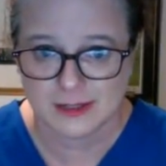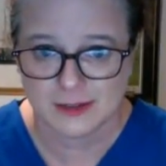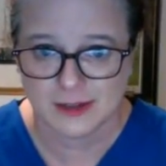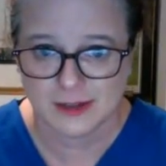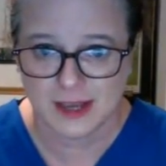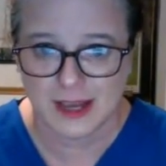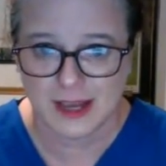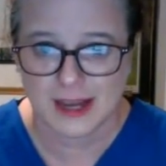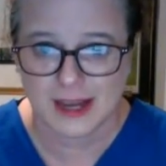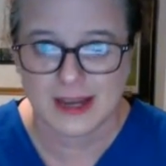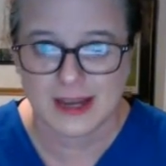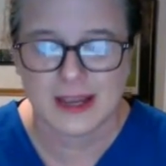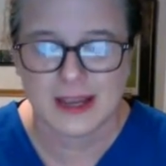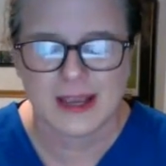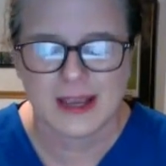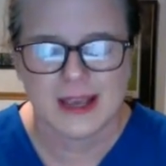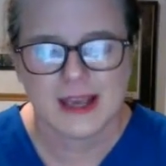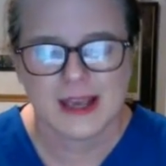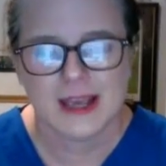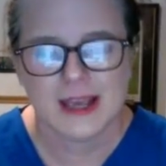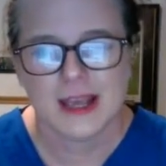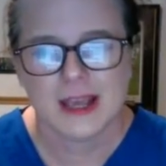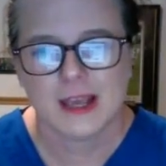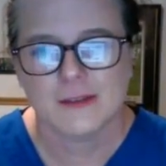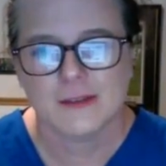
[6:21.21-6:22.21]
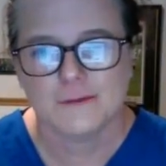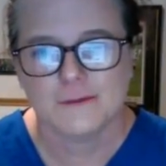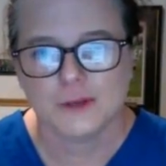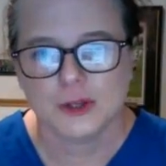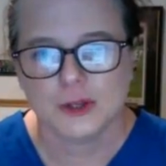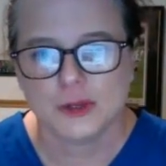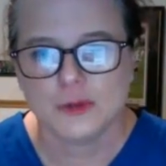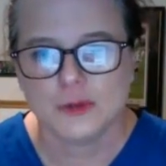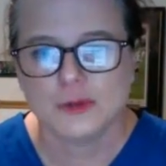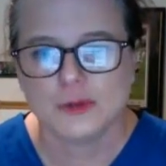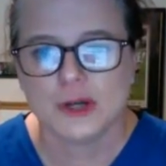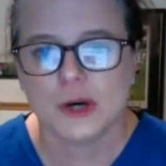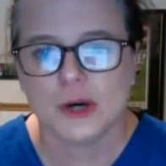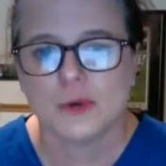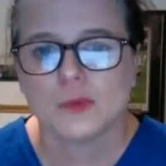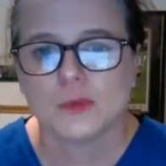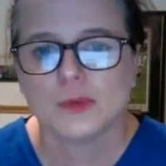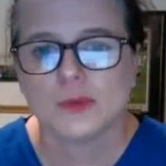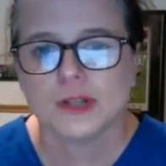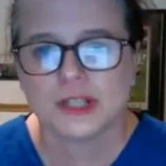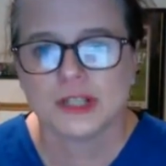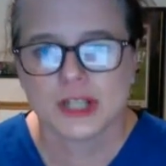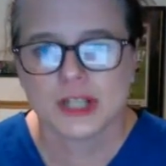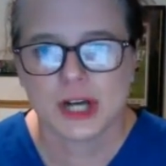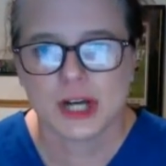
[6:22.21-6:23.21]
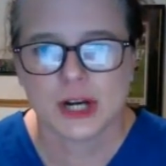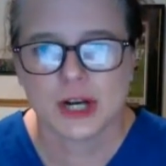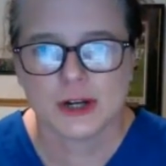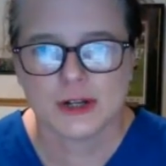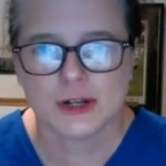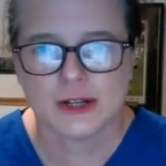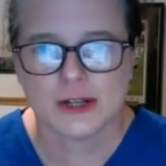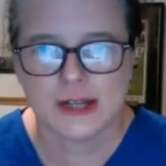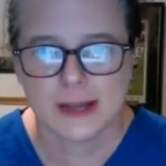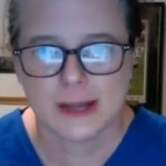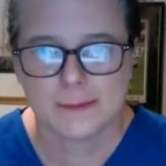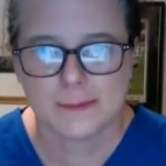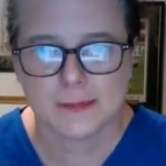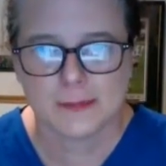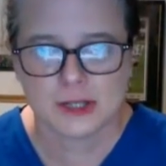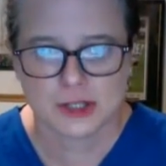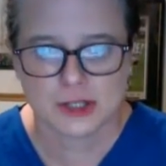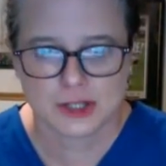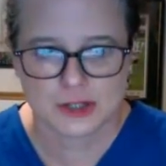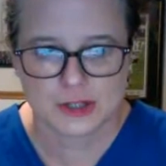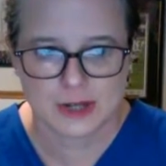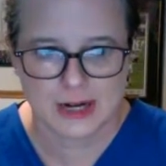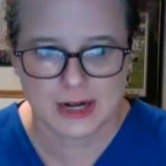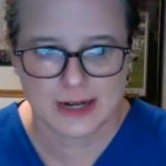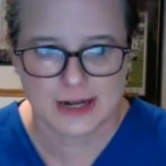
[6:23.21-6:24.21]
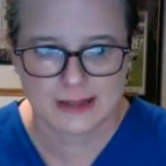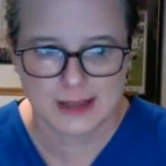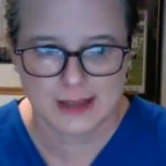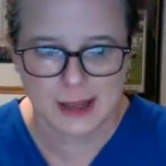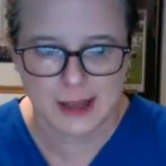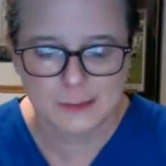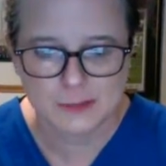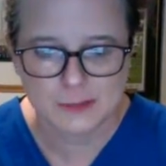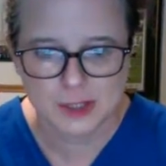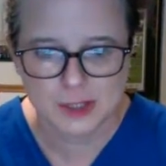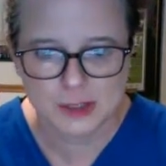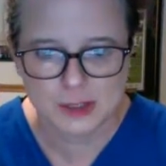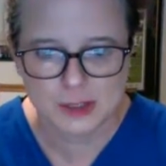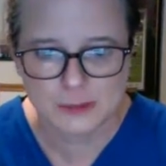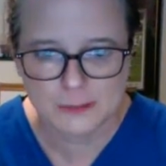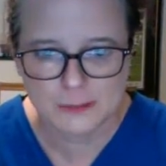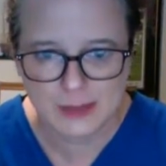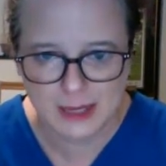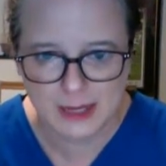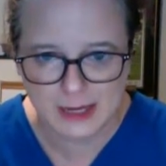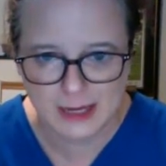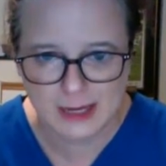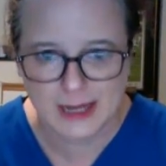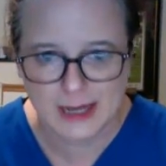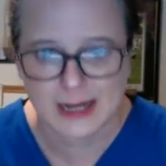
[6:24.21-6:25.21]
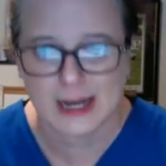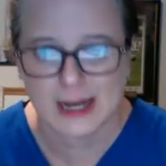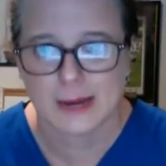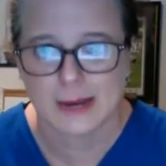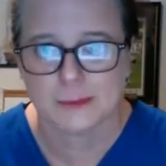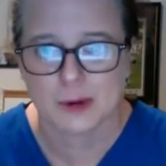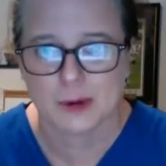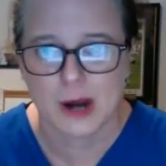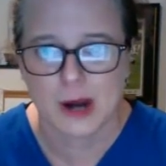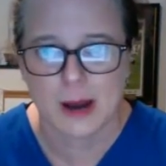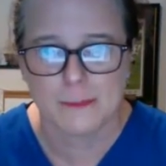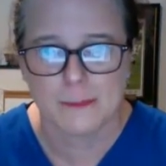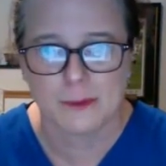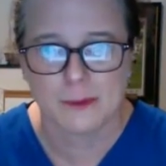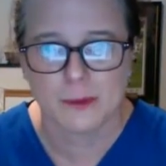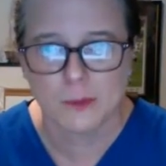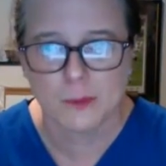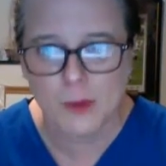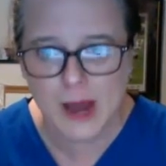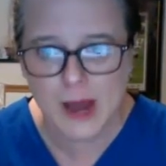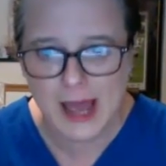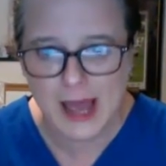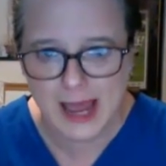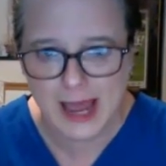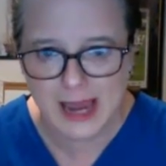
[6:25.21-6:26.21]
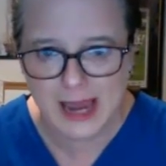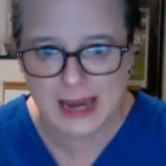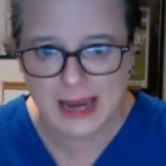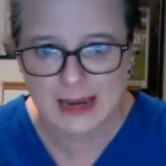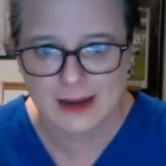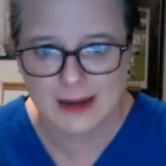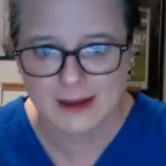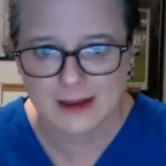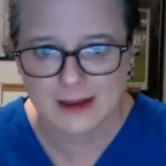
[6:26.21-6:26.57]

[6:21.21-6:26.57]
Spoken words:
Okay, if you don't demonstrate them to me in a proper way,